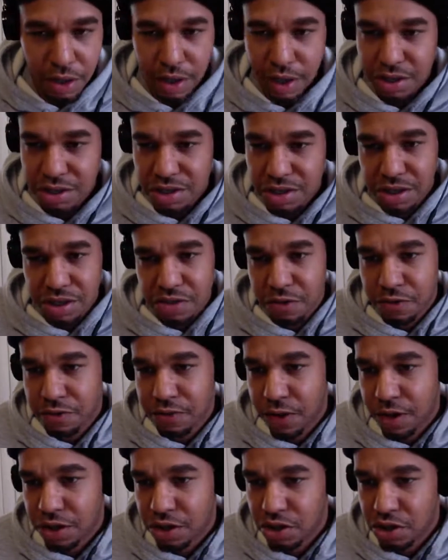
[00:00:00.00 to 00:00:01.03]
that shit is a
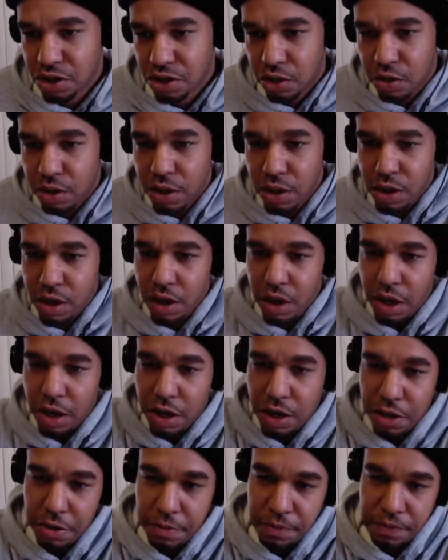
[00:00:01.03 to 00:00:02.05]
fucking joke.
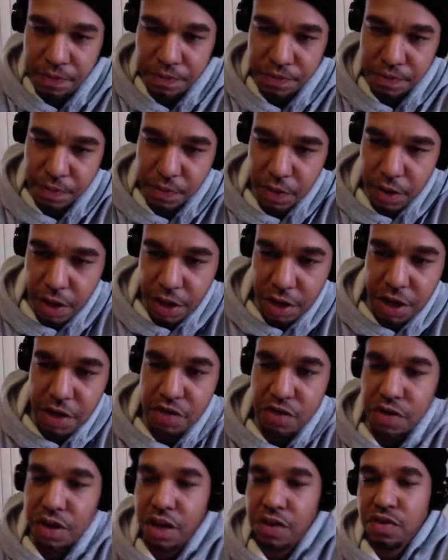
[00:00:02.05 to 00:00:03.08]
Um, it
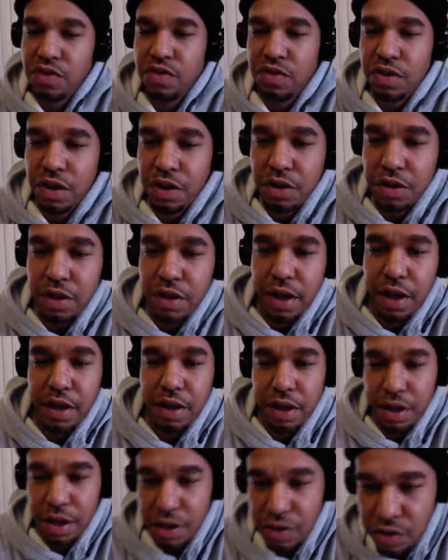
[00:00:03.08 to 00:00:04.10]
doesn't necessarily
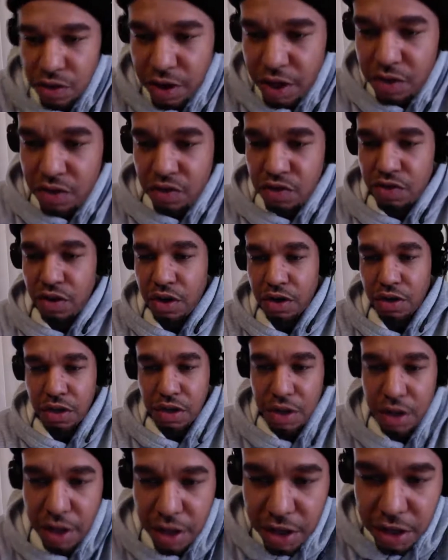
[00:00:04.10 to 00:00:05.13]

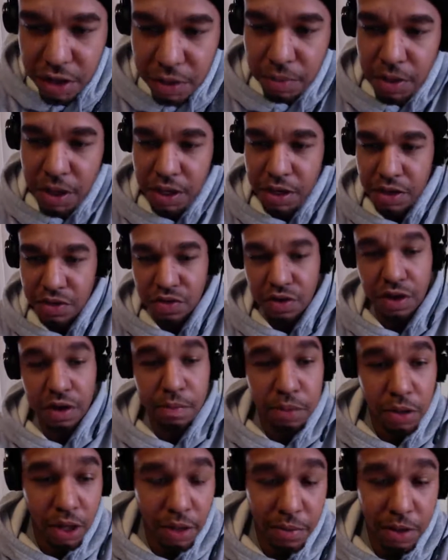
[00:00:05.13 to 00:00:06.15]
mean it's going to
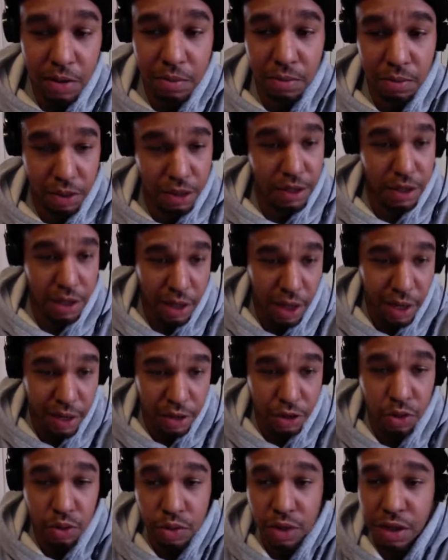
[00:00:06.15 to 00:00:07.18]
plummet, but I
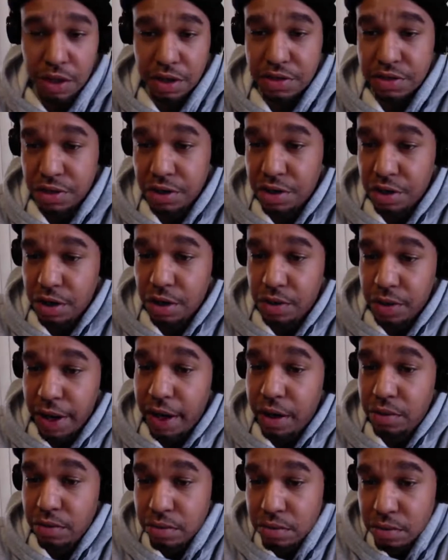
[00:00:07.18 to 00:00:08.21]
do think it's going to go
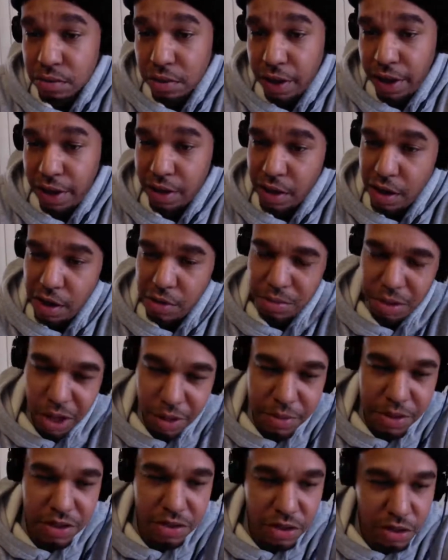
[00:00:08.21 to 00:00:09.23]
down. Like
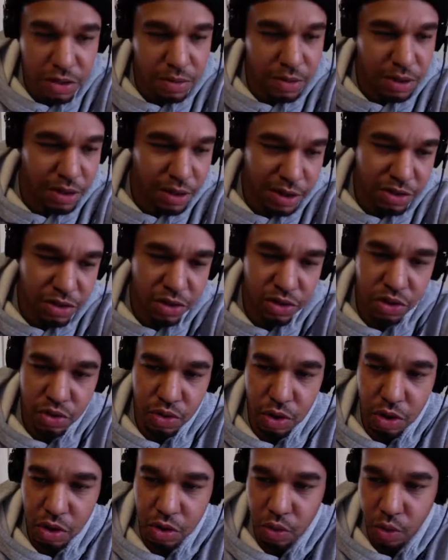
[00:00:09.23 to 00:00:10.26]
plummets, that's a
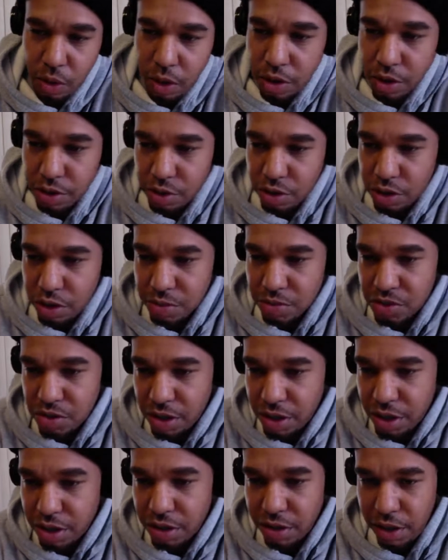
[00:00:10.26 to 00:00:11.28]
strong word. You know what I'm
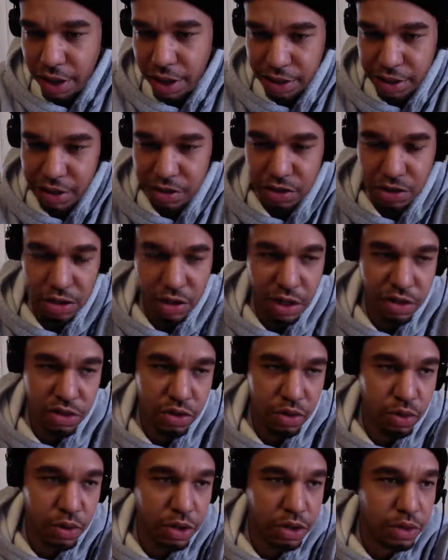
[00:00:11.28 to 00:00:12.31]
saying? Like that's
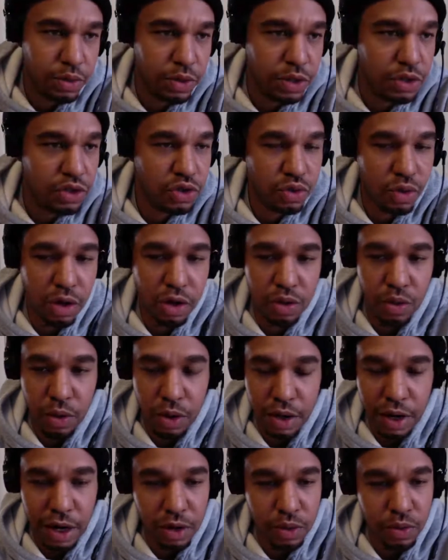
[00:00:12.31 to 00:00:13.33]
a really really strong
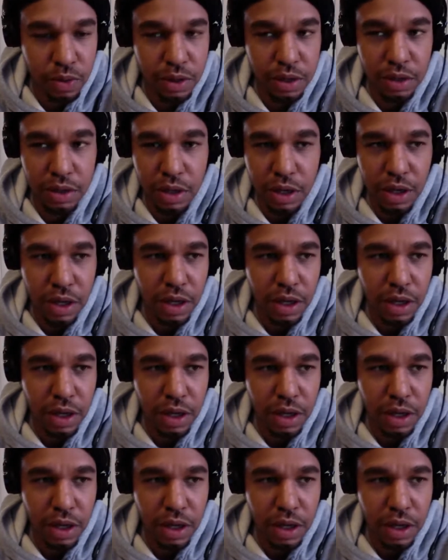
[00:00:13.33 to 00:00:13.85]
word. I don't want to